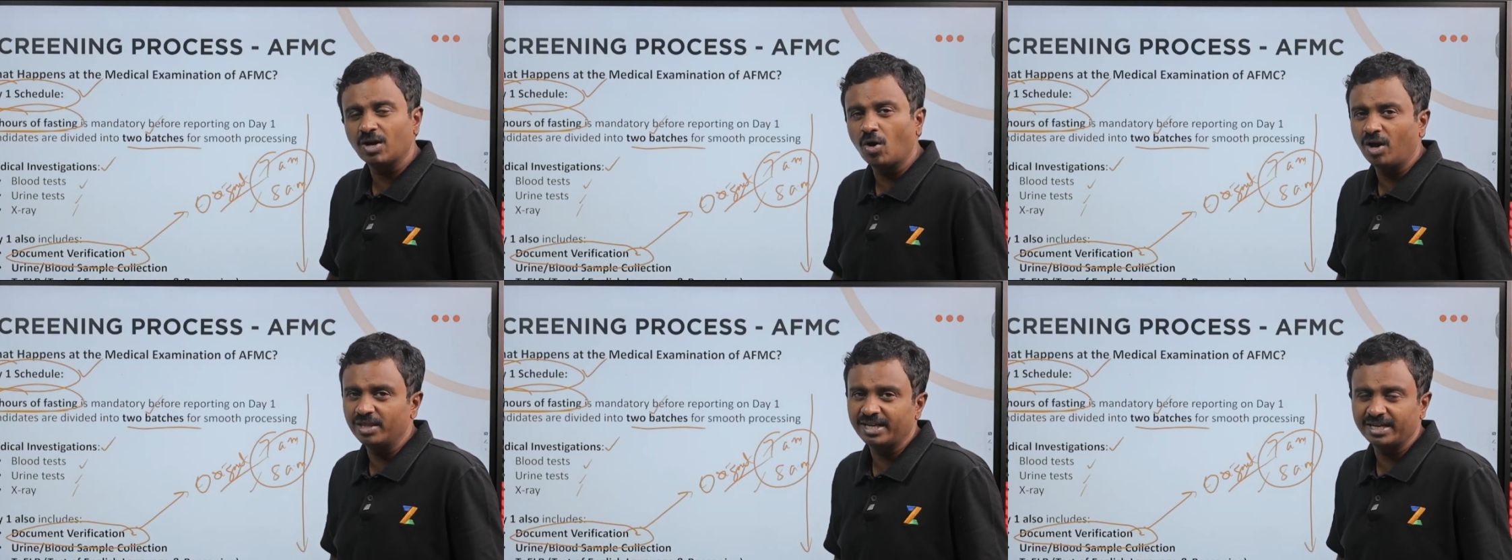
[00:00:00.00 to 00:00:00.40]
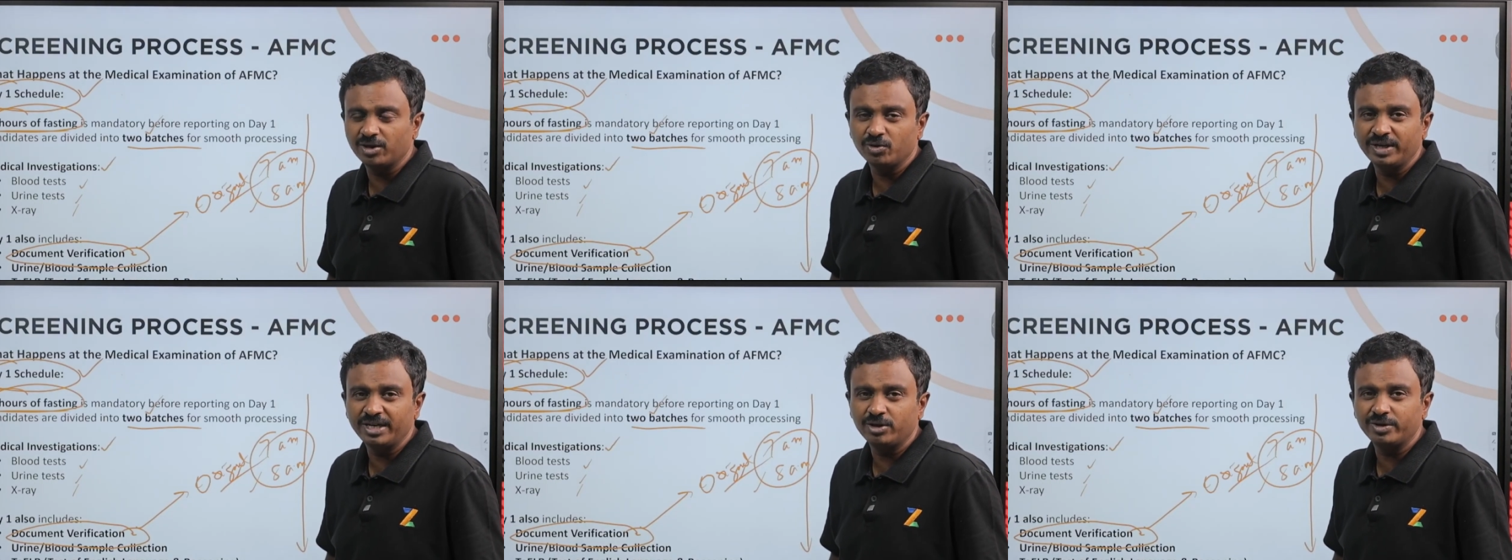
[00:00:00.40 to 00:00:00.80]
All that you
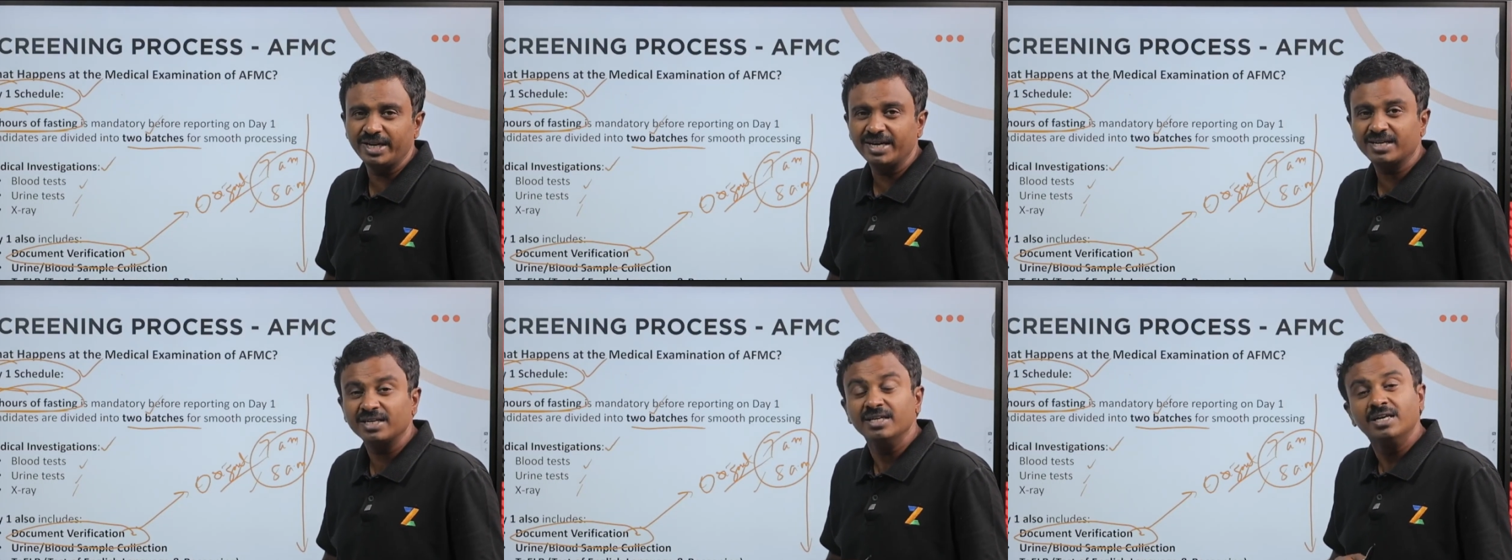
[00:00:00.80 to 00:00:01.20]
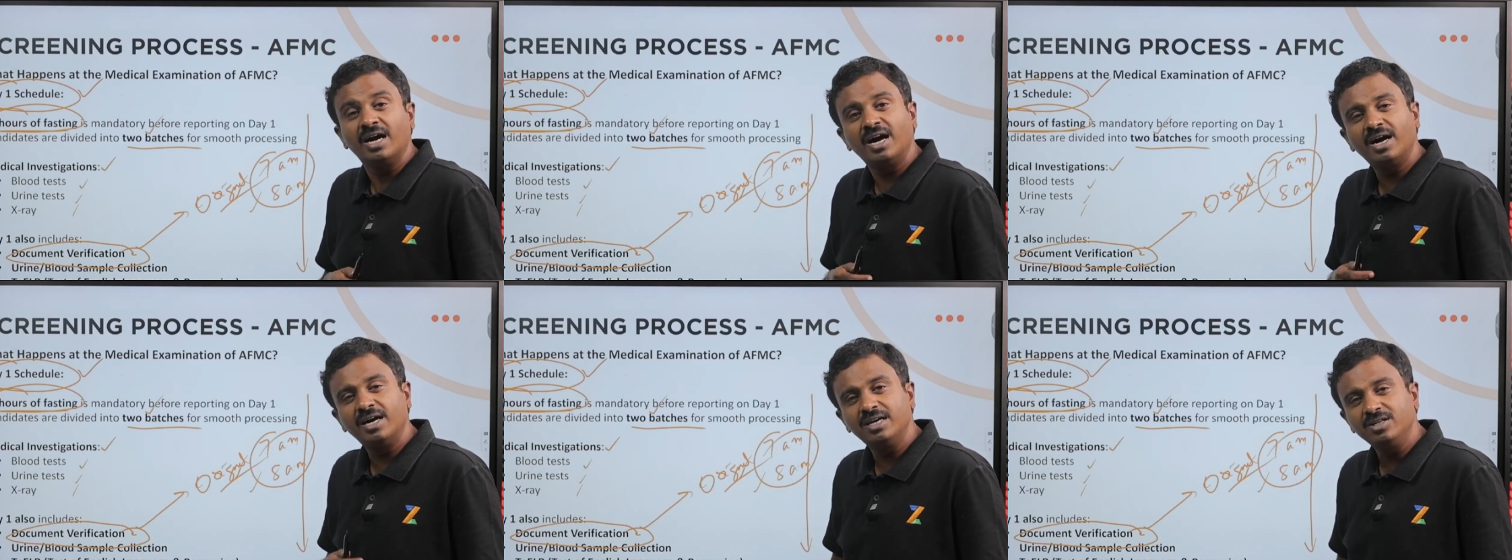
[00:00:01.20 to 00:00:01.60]
need to take,
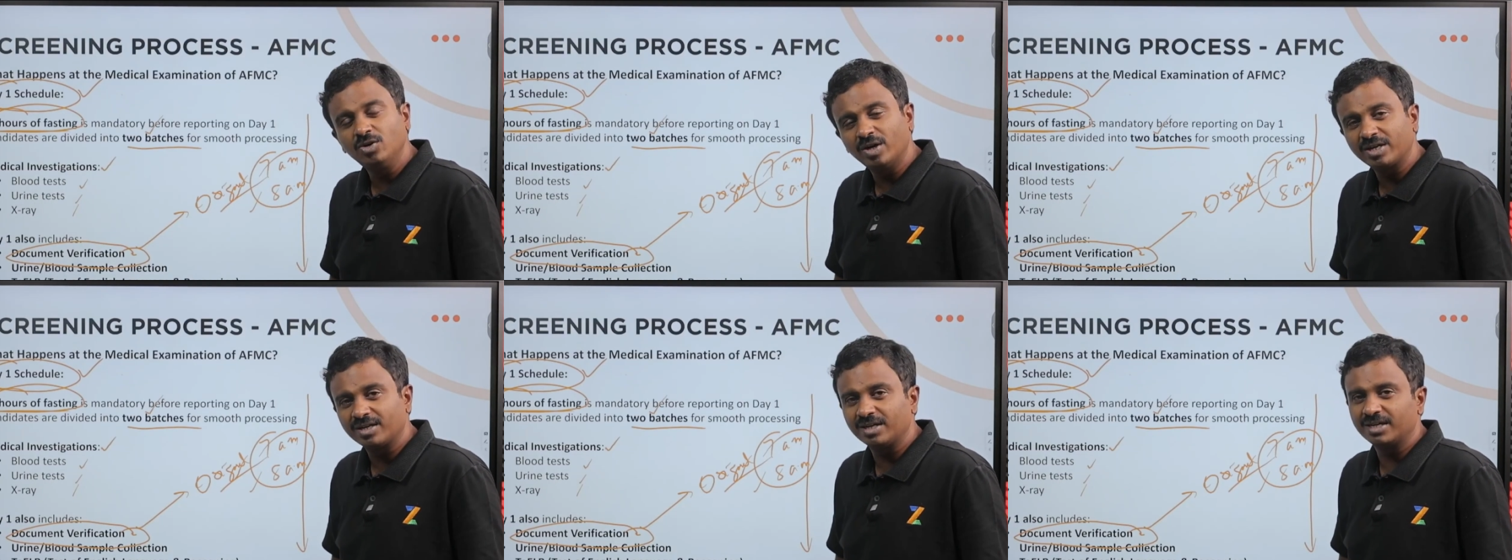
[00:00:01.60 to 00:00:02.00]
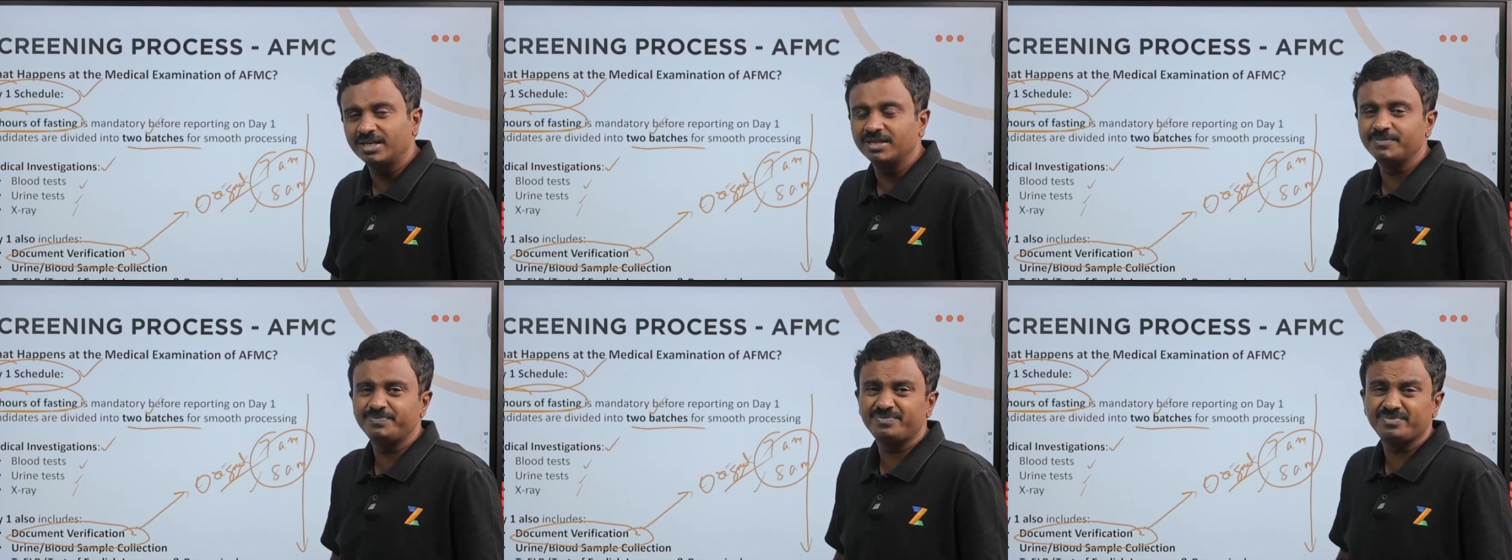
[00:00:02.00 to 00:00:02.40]

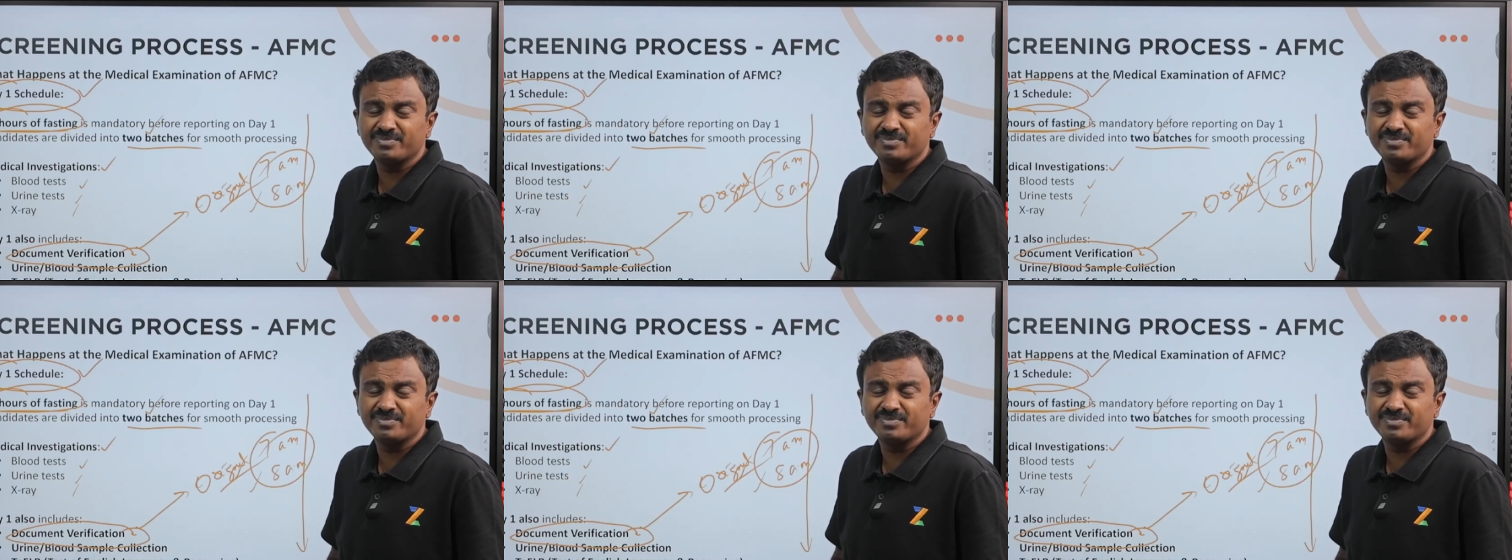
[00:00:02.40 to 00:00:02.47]
your